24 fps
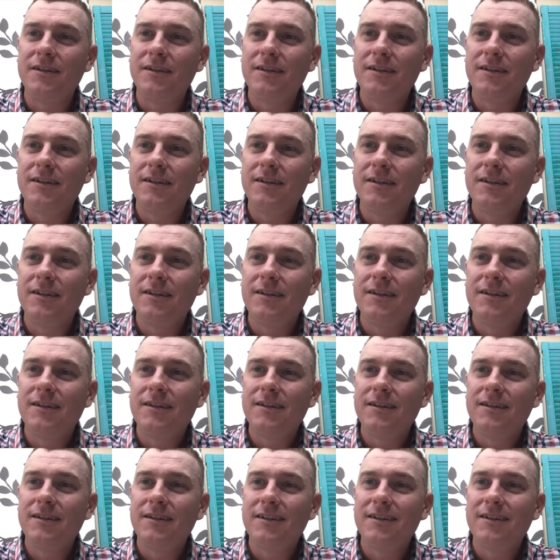
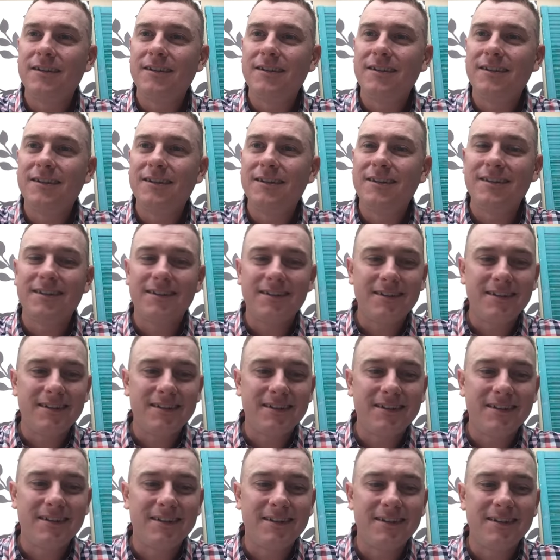
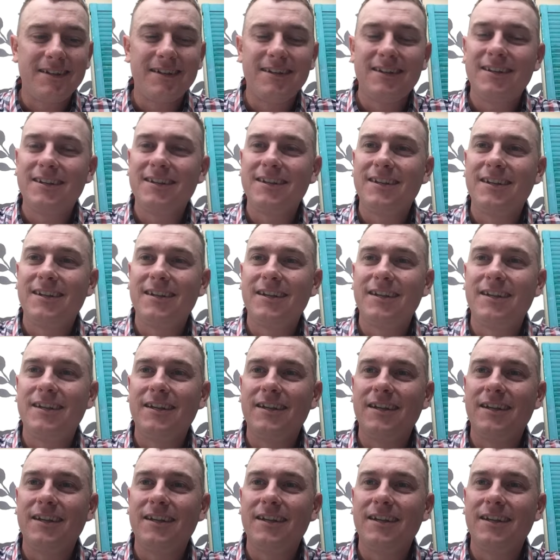(no one is talking)